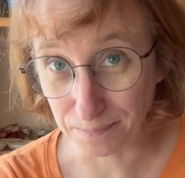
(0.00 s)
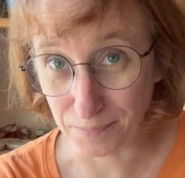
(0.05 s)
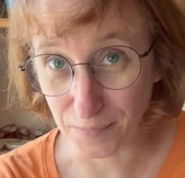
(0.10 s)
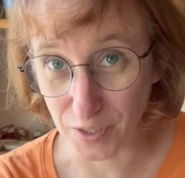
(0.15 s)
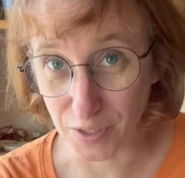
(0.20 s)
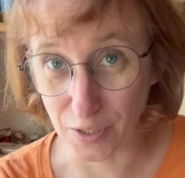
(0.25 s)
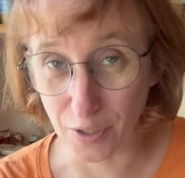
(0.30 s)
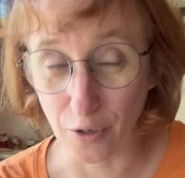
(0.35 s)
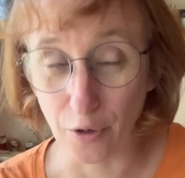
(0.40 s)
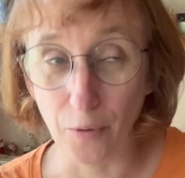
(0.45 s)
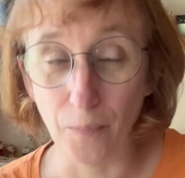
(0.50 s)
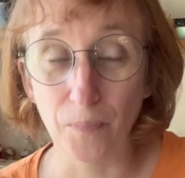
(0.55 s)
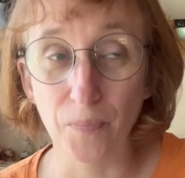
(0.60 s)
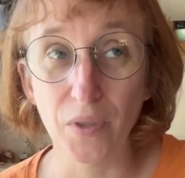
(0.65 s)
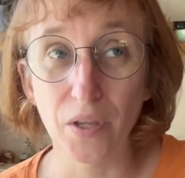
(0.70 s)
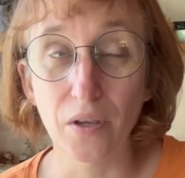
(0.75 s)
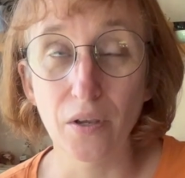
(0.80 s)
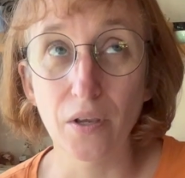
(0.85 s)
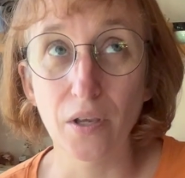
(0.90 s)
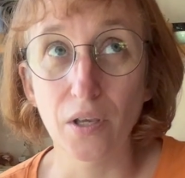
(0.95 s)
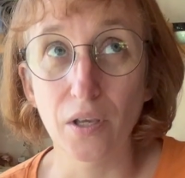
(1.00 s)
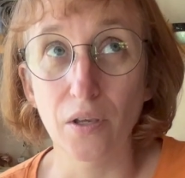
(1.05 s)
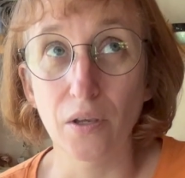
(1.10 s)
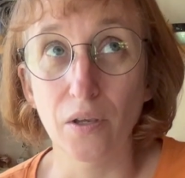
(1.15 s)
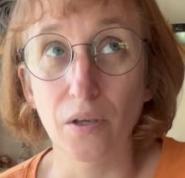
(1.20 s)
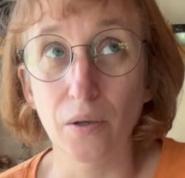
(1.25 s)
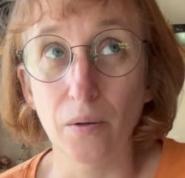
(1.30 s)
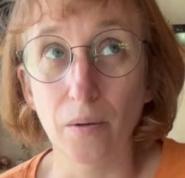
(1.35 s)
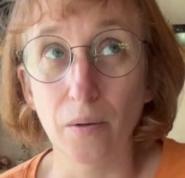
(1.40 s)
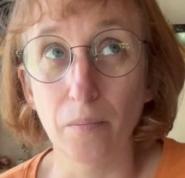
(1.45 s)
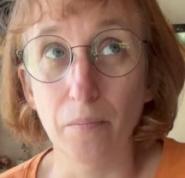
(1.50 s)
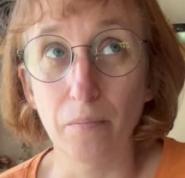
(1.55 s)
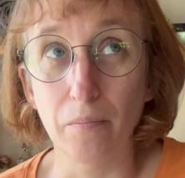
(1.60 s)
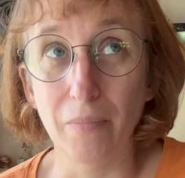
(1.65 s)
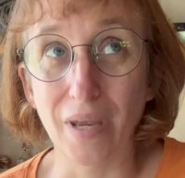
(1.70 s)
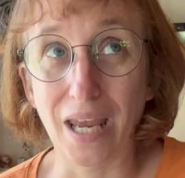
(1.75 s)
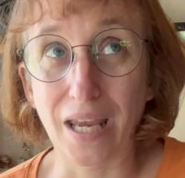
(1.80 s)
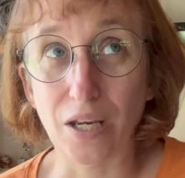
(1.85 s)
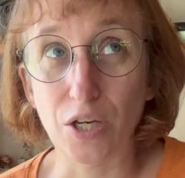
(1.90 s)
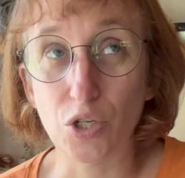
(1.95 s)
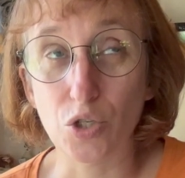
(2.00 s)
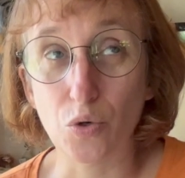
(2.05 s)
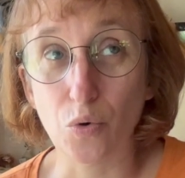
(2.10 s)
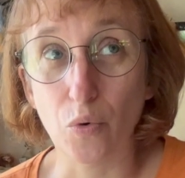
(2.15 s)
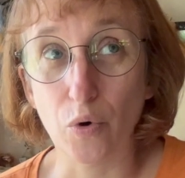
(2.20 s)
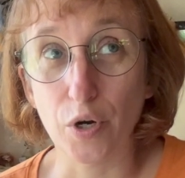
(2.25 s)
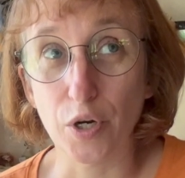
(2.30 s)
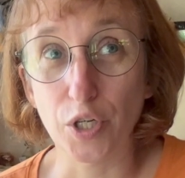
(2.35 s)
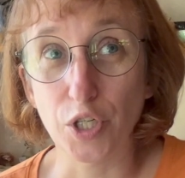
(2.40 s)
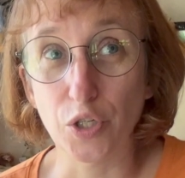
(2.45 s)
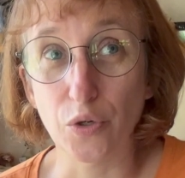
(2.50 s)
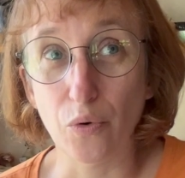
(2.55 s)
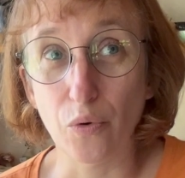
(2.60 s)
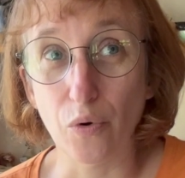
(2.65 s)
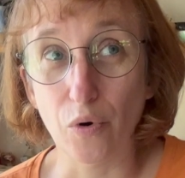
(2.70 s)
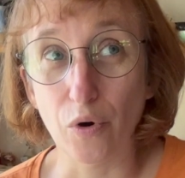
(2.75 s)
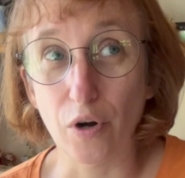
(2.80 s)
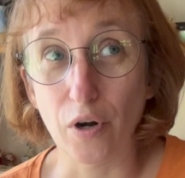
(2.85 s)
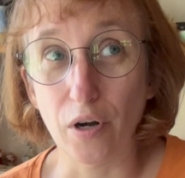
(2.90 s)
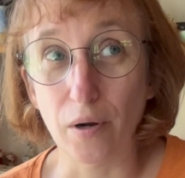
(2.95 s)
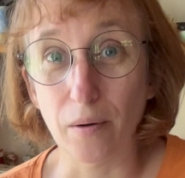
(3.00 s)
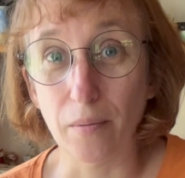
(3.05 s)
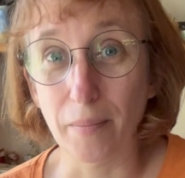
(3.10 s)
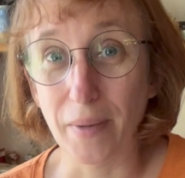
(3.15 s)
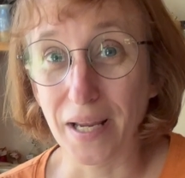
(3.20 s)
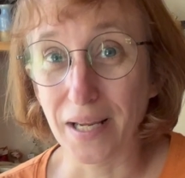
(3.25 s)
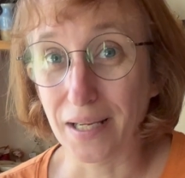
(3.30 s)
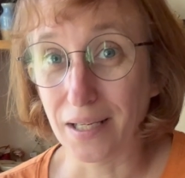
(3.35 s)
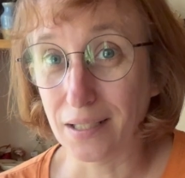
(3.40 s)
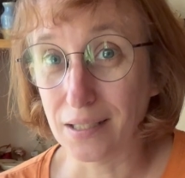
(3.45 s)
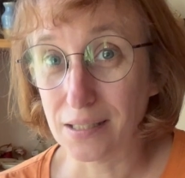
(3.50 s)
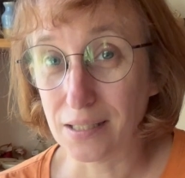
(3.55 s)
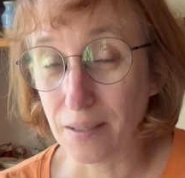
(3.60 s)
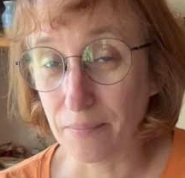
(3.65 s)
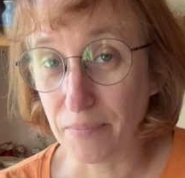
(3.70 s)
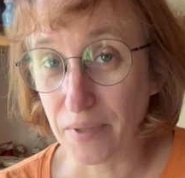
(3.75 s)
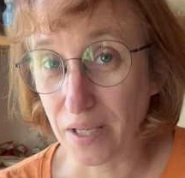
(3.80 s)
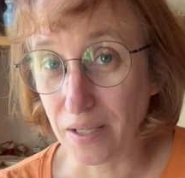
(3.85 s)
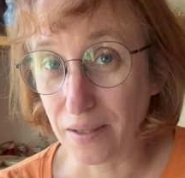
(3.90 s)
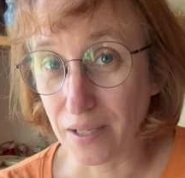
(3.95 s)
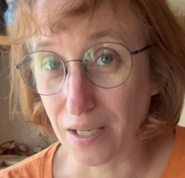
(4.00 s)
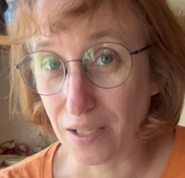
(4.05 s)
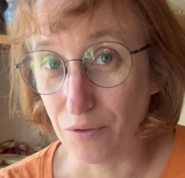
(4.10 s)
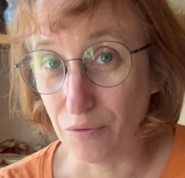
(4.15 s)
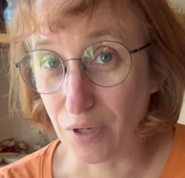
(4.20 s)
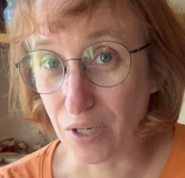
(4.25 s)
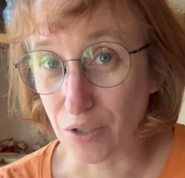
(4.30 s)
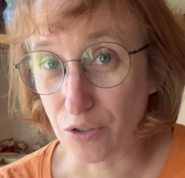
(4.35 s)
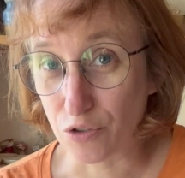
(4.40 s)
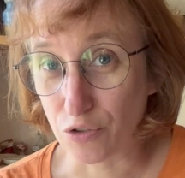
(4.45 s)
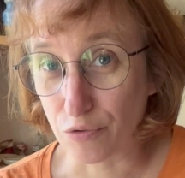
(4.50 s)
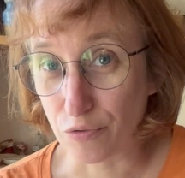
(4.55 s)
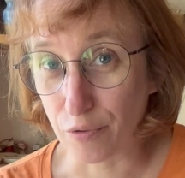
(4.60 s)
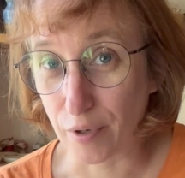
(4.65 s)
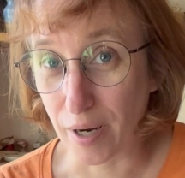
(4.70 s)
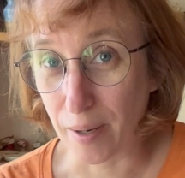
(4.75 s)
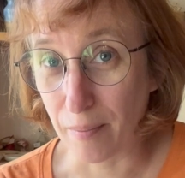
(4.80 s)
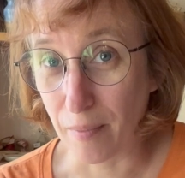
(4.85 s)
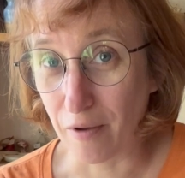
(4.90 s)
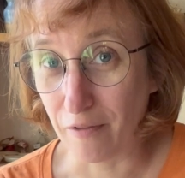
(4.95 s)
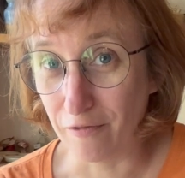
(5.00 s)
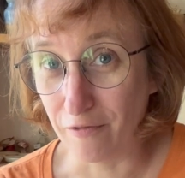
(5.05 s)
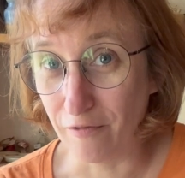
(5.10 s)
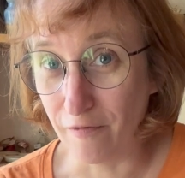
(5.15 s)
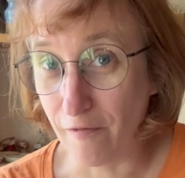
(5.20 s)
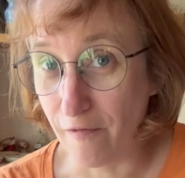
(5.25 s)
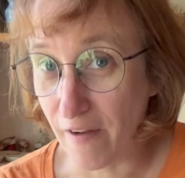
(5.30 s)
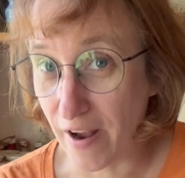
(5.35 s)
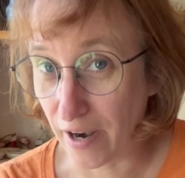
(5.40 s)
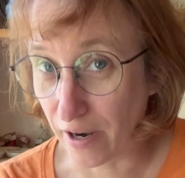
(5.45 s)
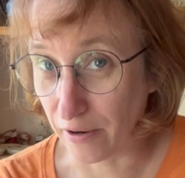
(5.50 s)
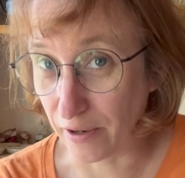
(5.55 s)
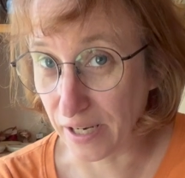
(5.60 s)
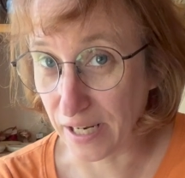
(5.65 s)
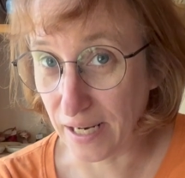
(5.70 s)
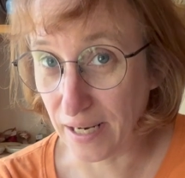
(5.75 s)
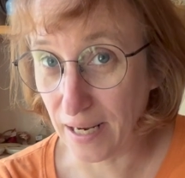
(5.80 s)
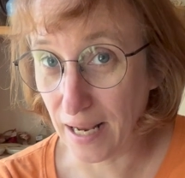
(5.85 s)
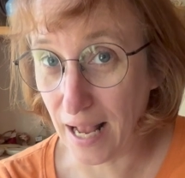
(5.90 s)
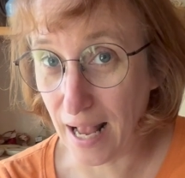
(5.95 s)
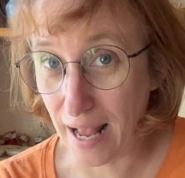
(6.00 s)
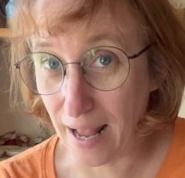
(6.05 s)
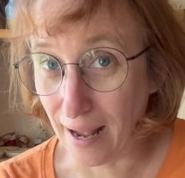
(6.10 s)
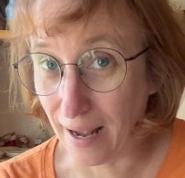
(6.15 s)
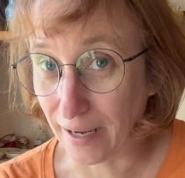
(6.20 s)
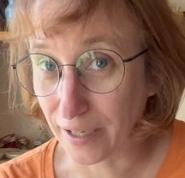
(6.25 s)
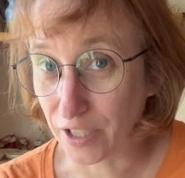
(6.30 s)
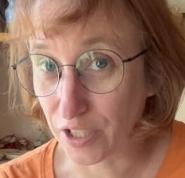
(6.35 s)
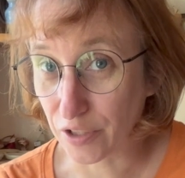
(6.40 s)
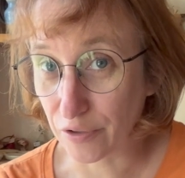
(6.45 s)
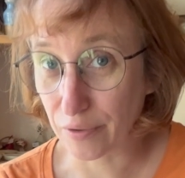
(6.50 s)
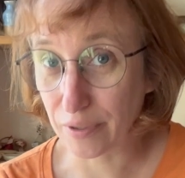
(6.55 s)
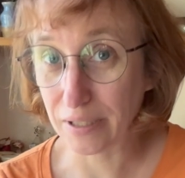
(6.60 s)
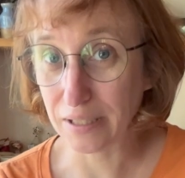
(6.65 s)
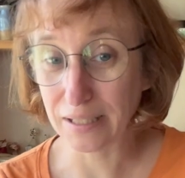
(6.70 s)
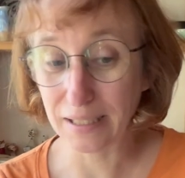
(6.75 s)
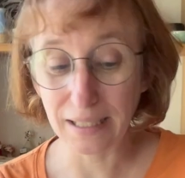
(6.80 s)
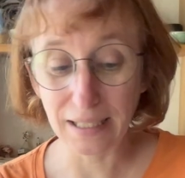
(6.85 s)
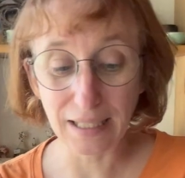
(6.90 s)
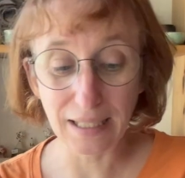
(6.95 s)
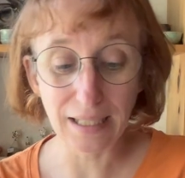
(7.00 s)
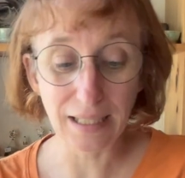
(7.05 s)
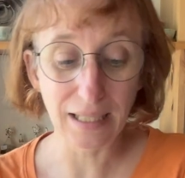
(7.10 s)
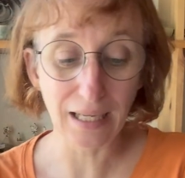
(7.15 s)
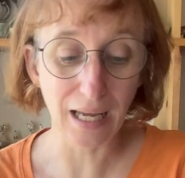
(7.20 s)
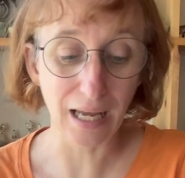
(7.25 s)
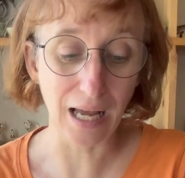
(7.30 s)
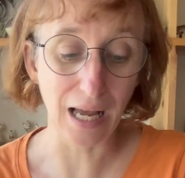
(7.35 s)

So make sure you're making something that you can trim very accurately.